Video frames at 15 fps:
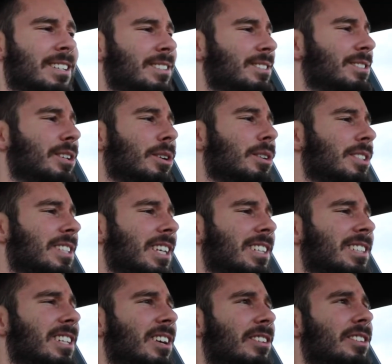0 to
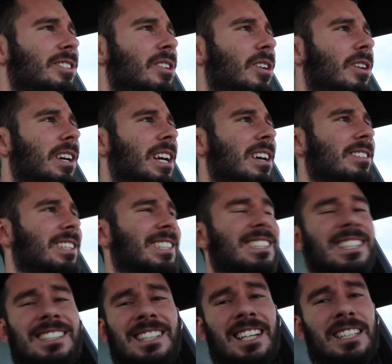60 on this car right now is like
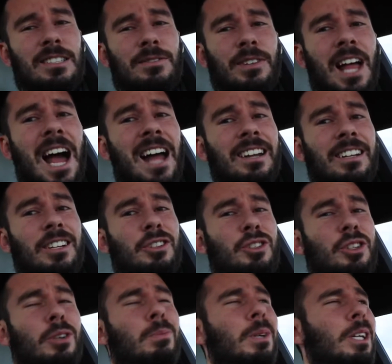6 seconds flat. It
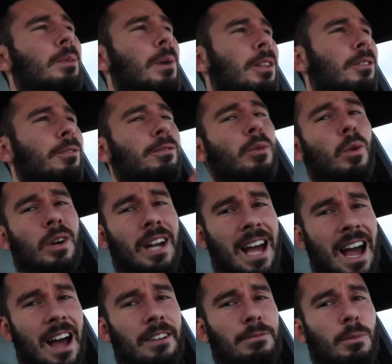should be at about the
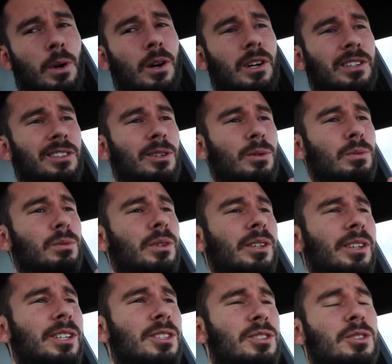4.5 mark to
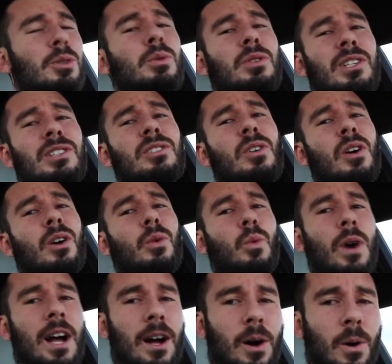really suit this car
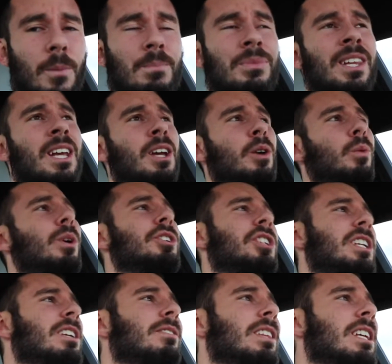well, which
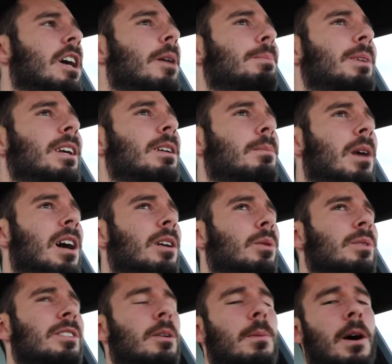even the updated
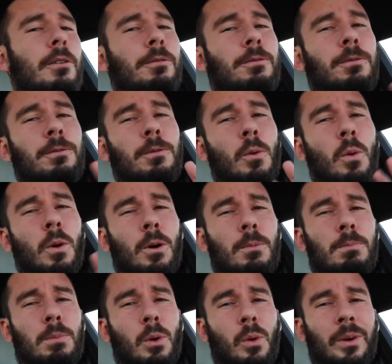model is at about
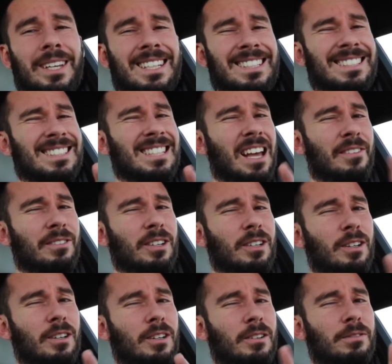4.7
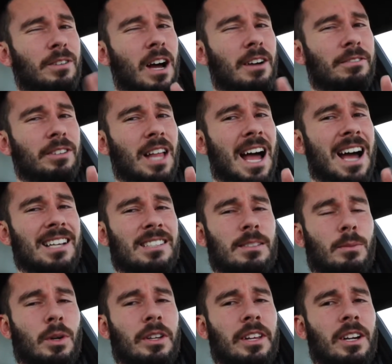to 5 flat,
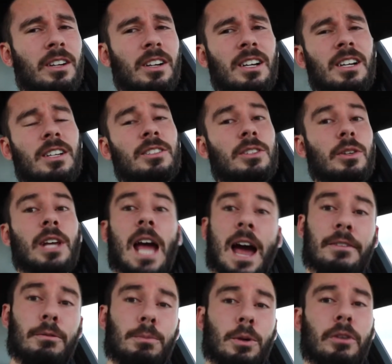somewhere in there. So they
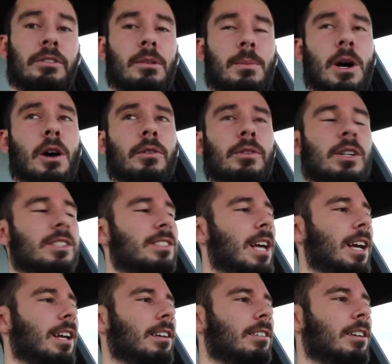have improved it by over a
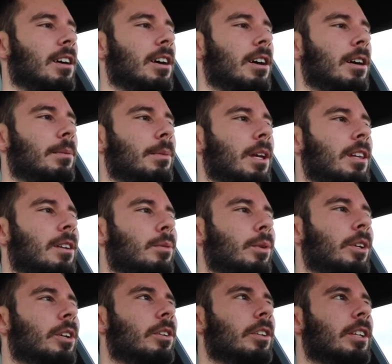second, and it
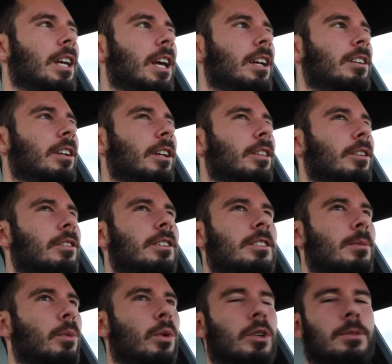really only gained like 30
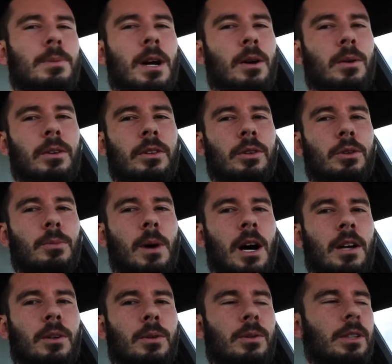some horsepower in the new
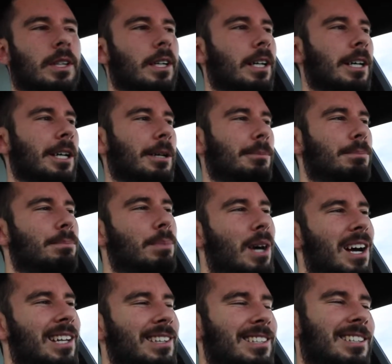model,
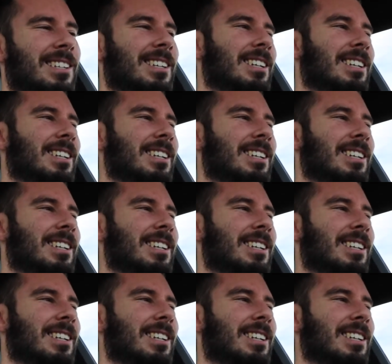but